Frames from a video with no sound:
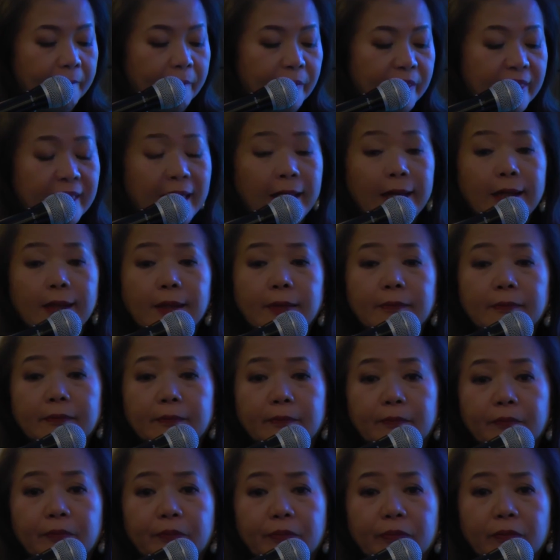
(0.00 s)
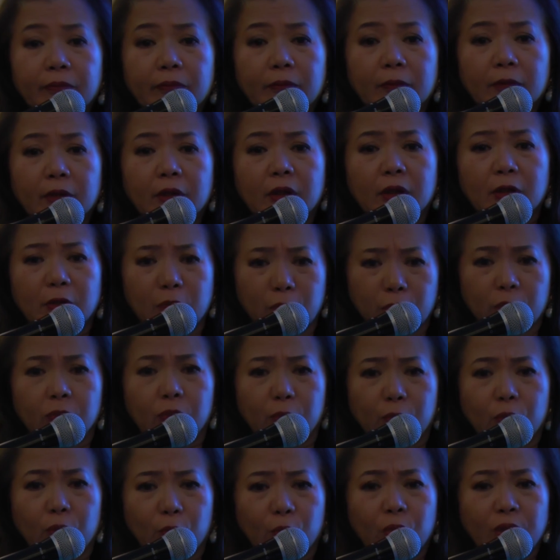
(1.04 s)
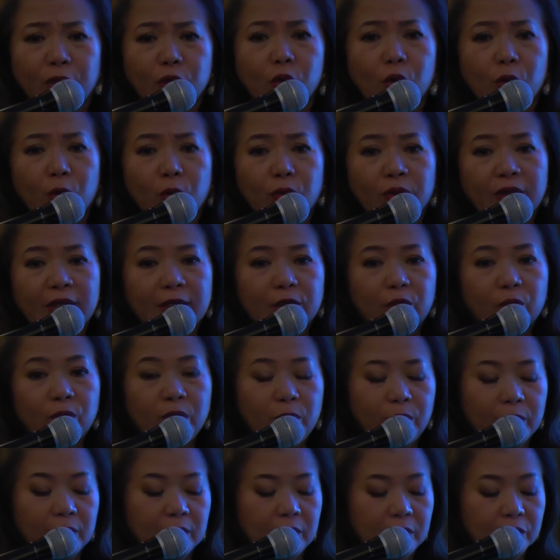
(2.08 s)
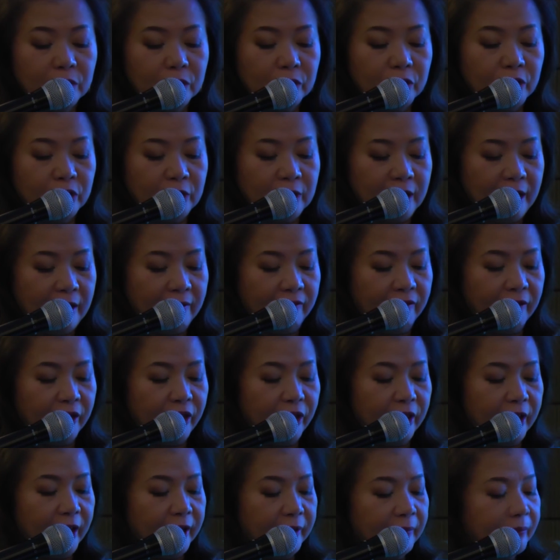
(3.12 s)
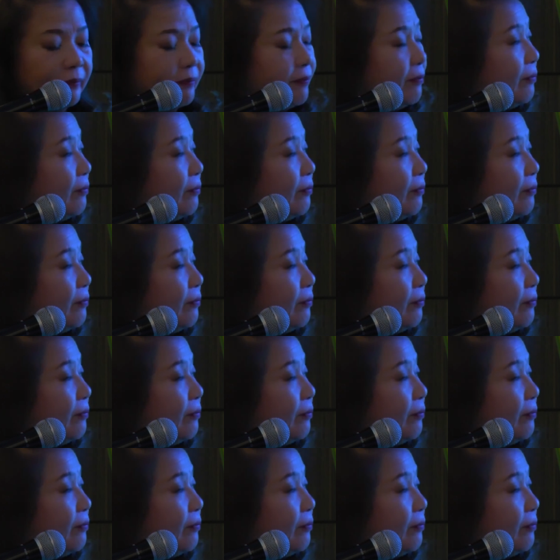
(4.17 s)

then we know that we will hurdle everything.